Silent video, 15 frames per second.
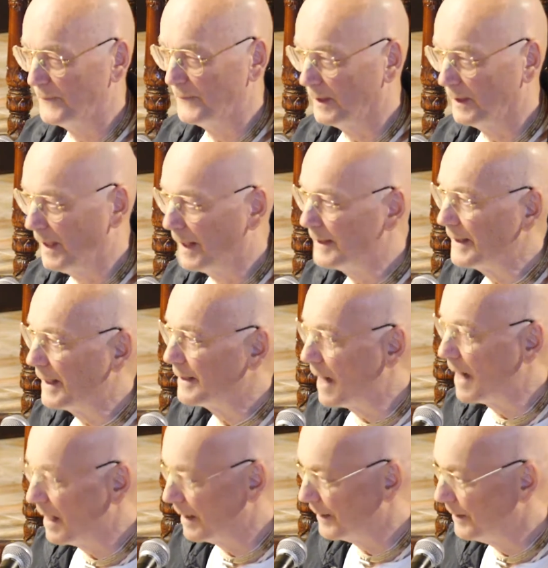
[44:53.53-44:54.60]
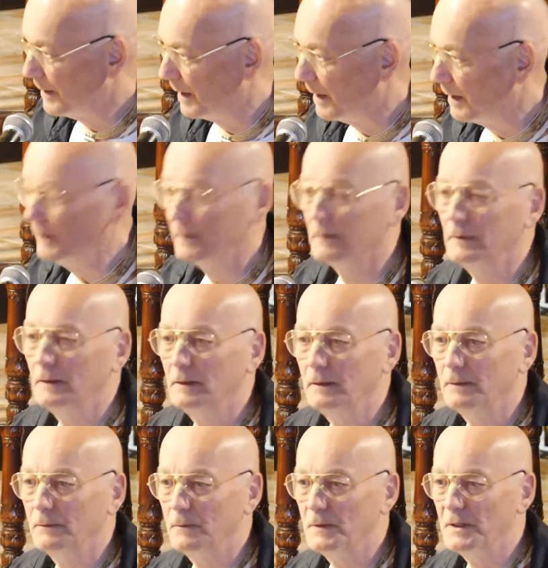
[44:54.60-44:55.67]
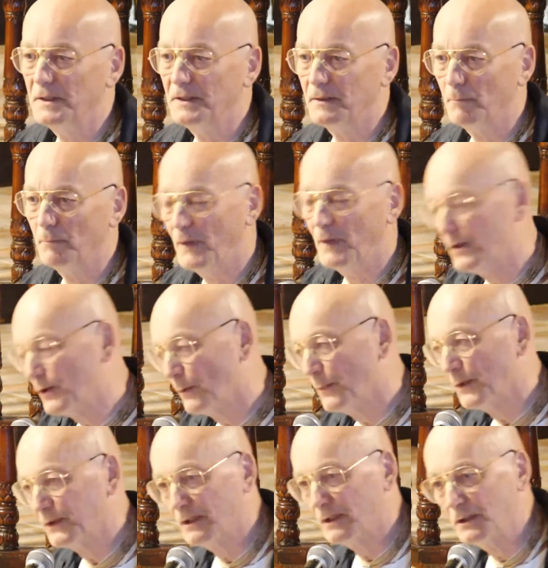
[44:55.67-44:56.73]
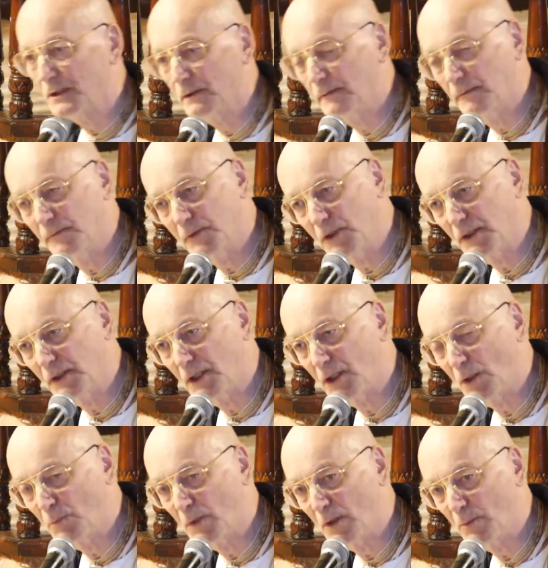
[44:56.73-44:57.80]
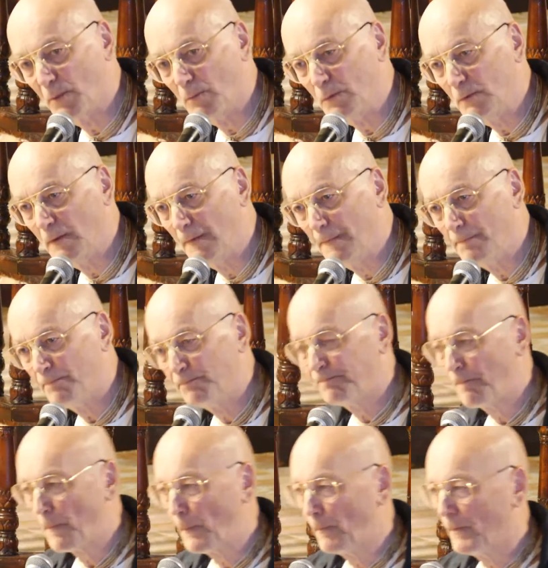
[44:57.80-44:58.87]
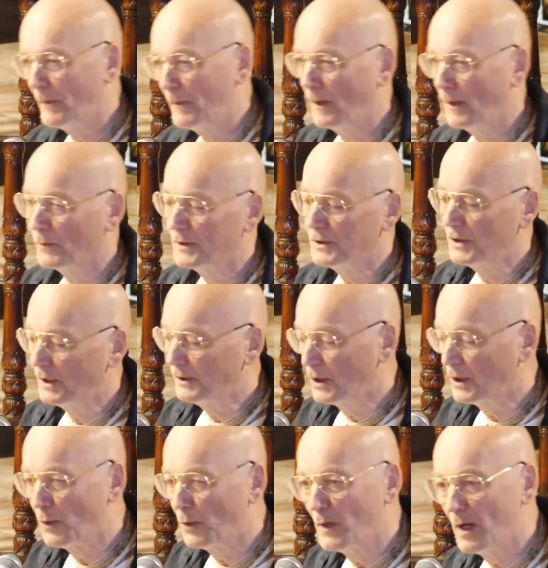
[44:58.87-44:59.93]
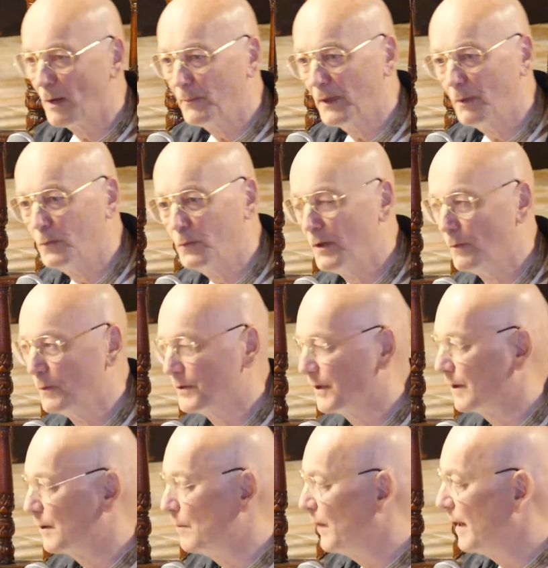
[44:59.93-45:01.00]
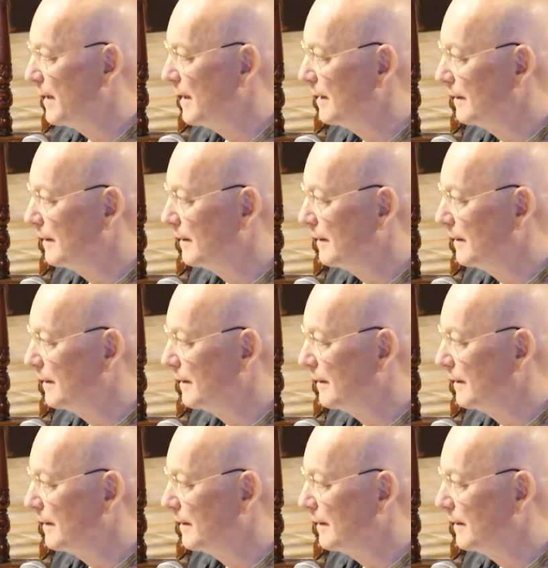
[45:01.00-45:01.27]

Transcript: Gadadhara, who is the pleasure potency of Caitanya Mahaprabhu. When Caitanya Mahaprabhu he was on the planet,